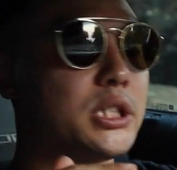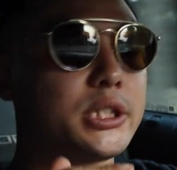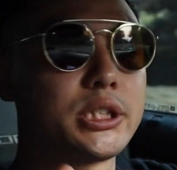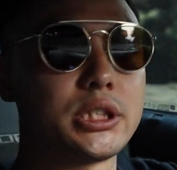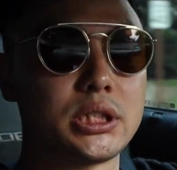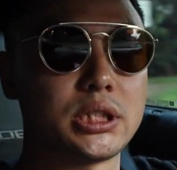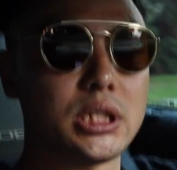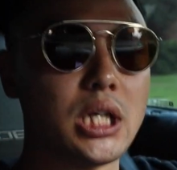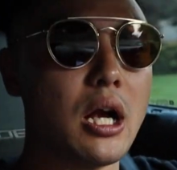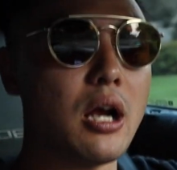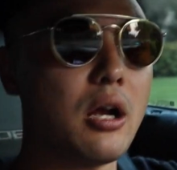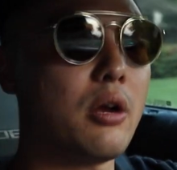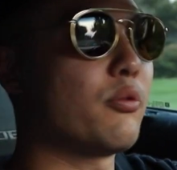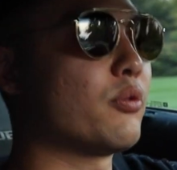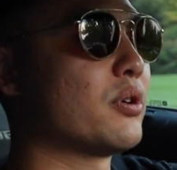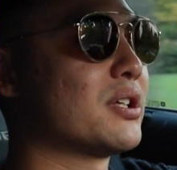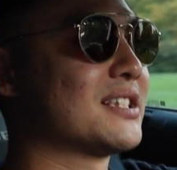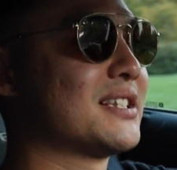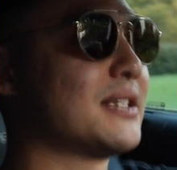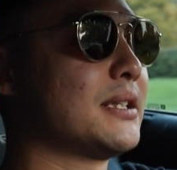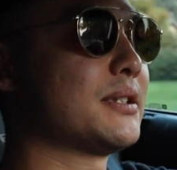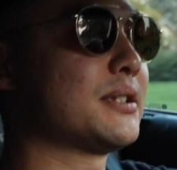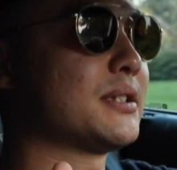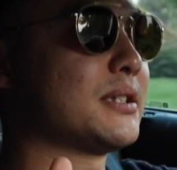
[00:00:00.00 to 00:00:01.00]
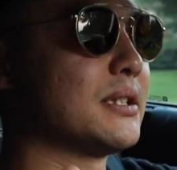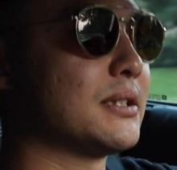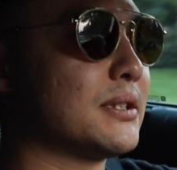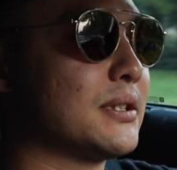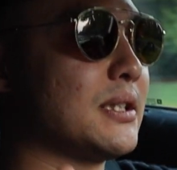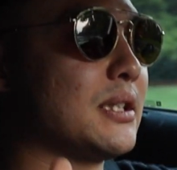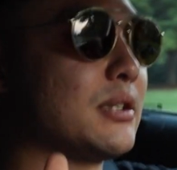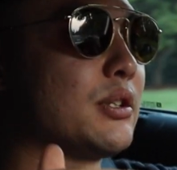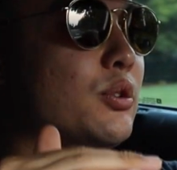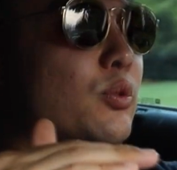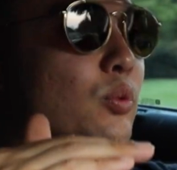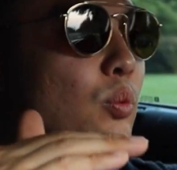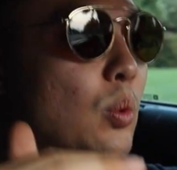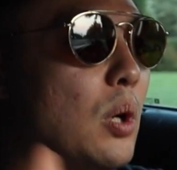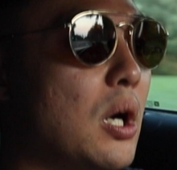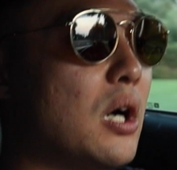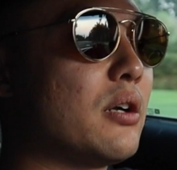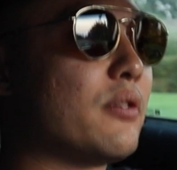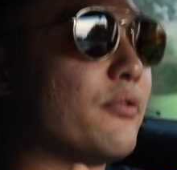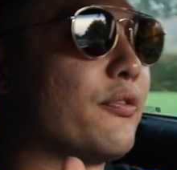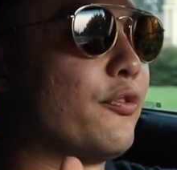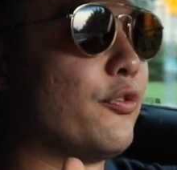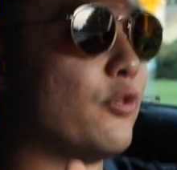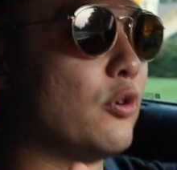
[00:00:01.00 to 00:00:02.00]
shock resistance that you
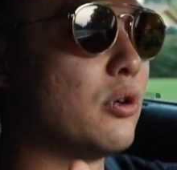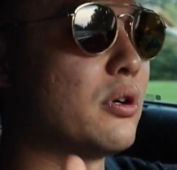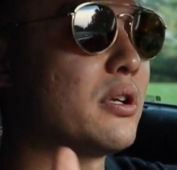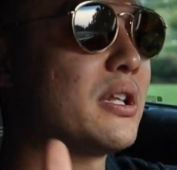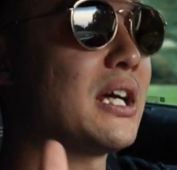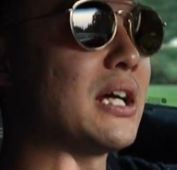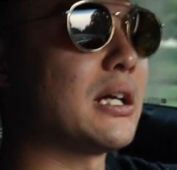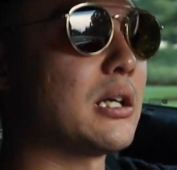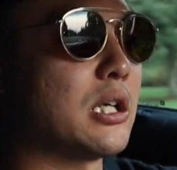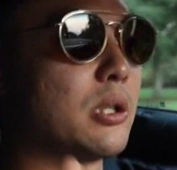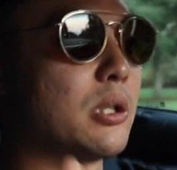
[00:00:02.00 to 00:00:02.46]
want for that